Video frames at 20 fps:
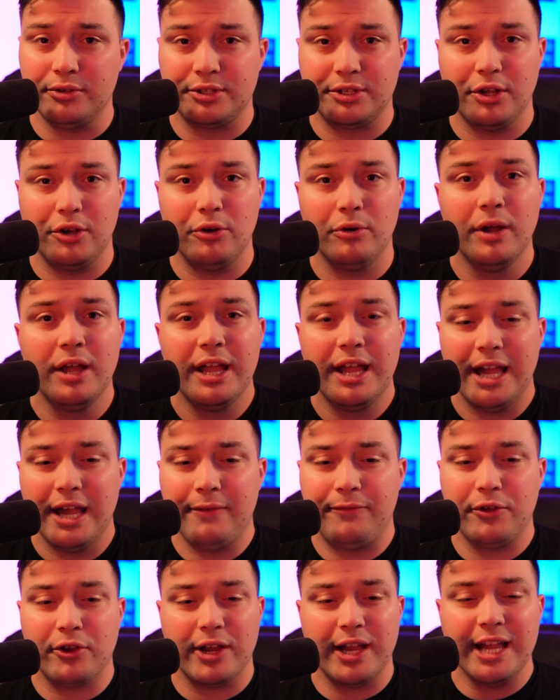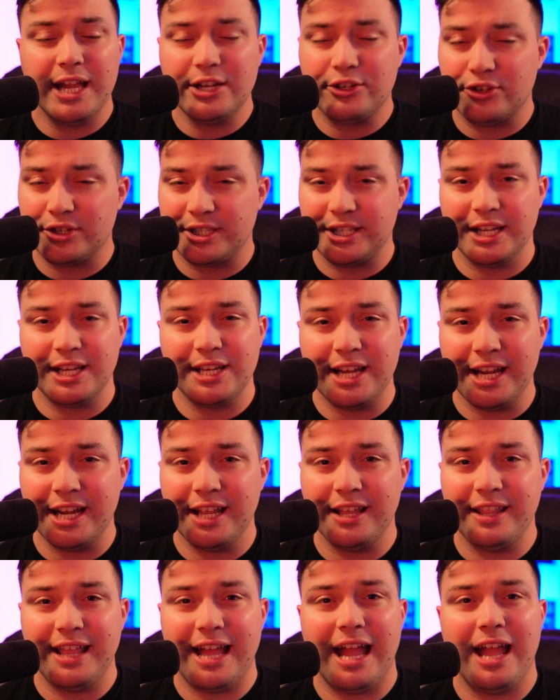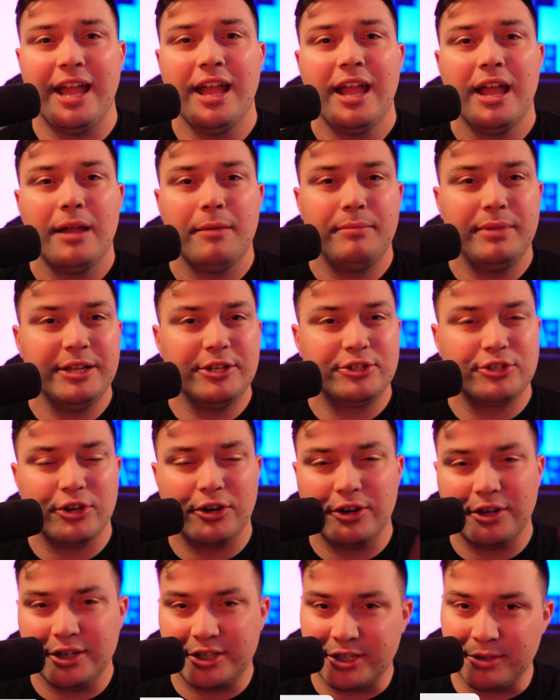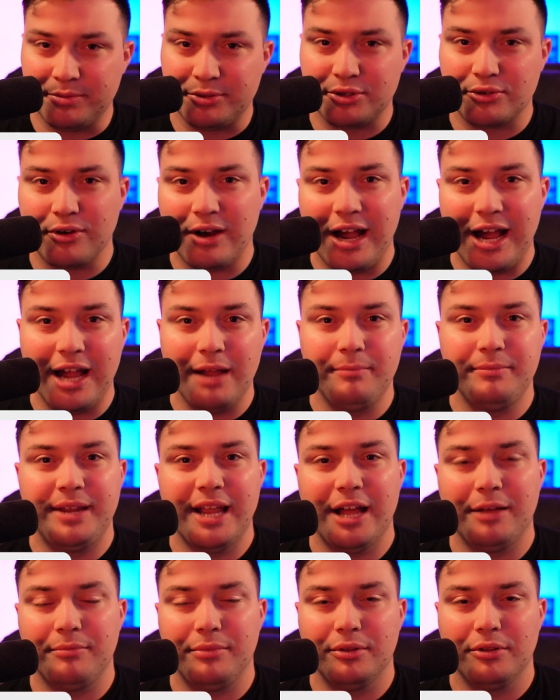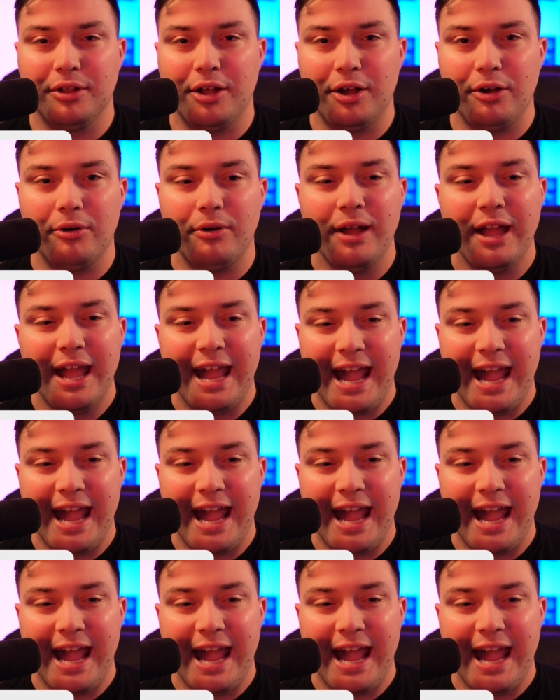So if you're interested in any of that, be sure to subscribe down below.